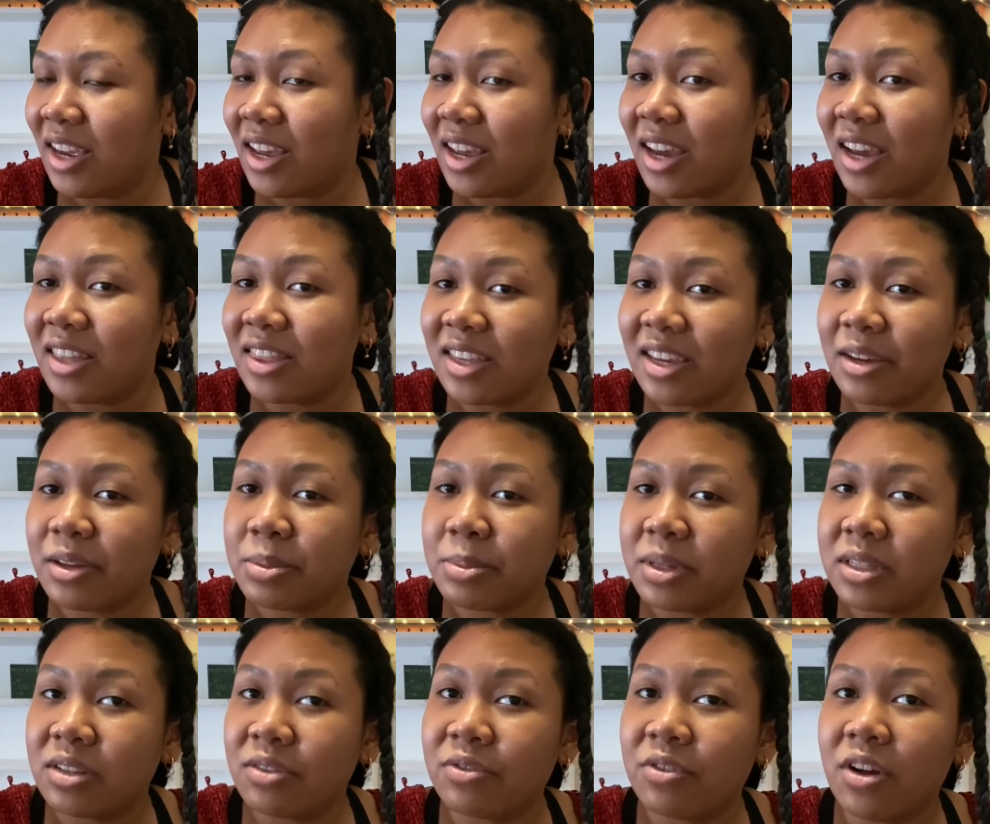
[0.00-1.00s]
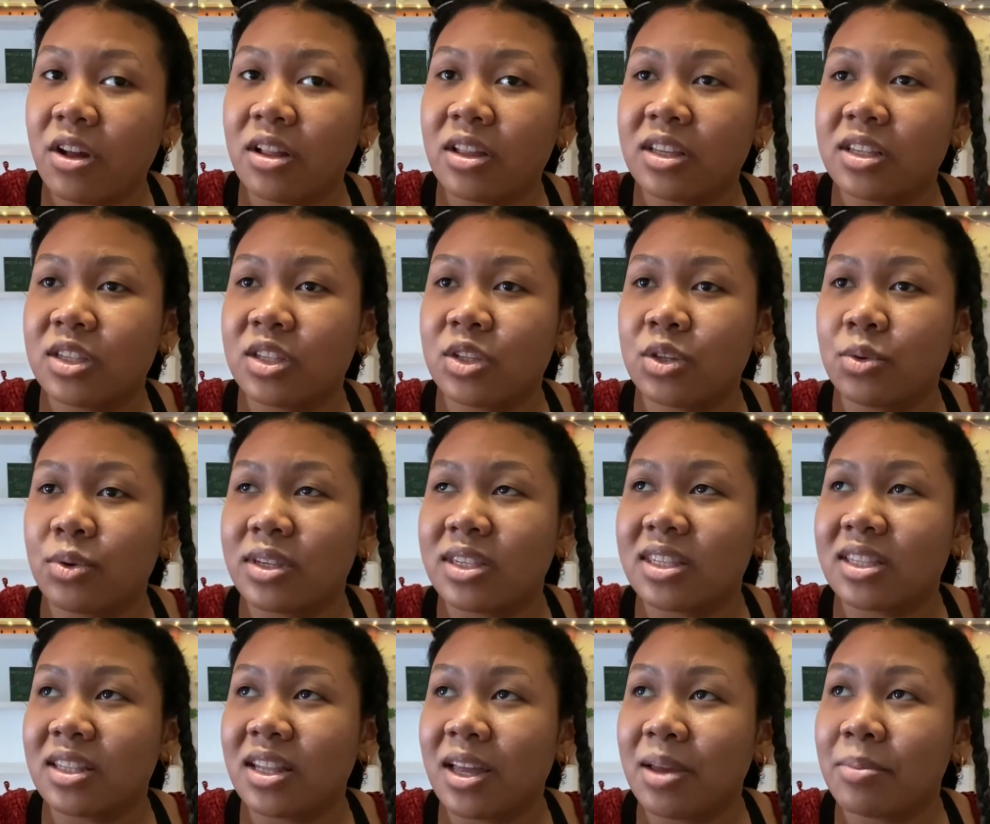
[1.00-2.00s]
I think I was about to fall into a
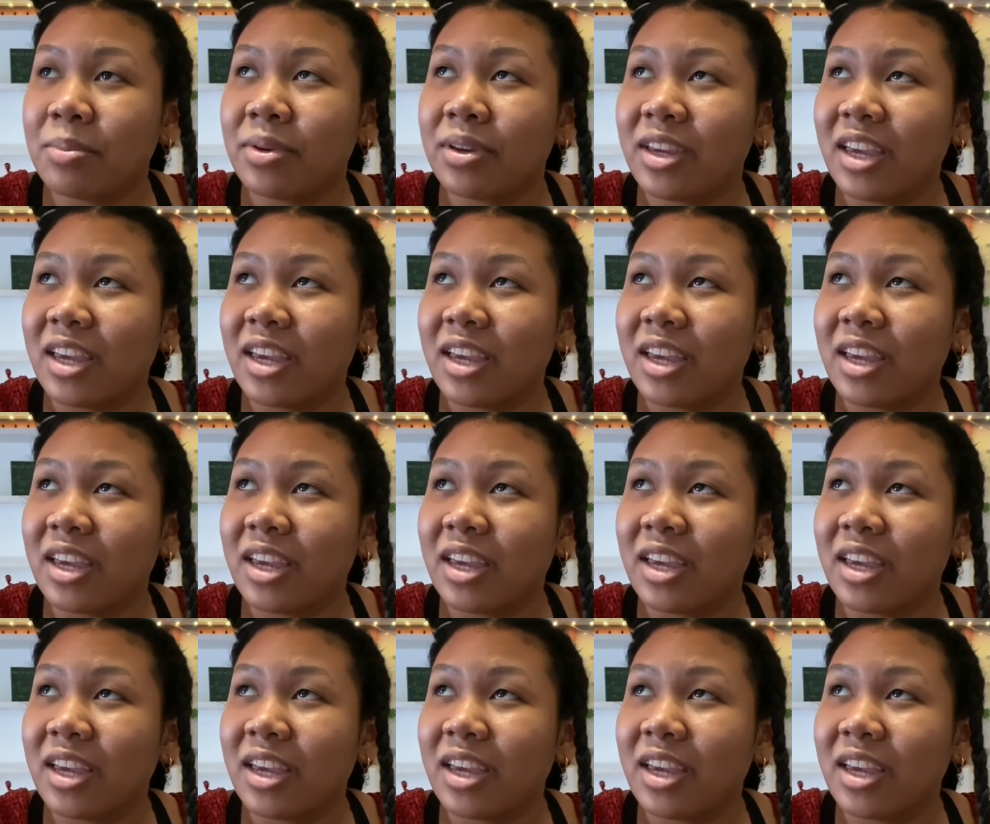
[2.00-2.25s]
slump.